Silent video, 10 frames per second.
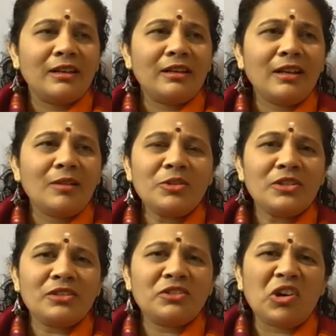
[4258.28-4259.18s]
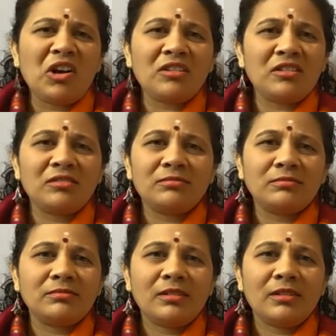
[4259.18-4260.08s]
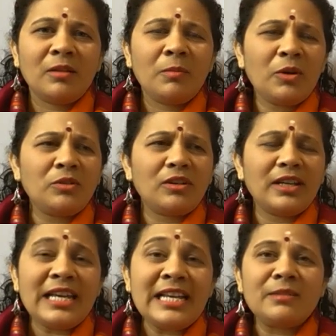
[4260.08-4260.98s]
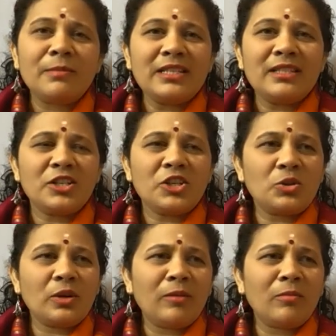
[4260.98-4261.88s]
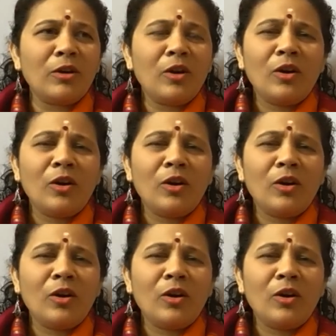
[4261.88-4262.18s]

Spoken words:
And I would just talk about his message to him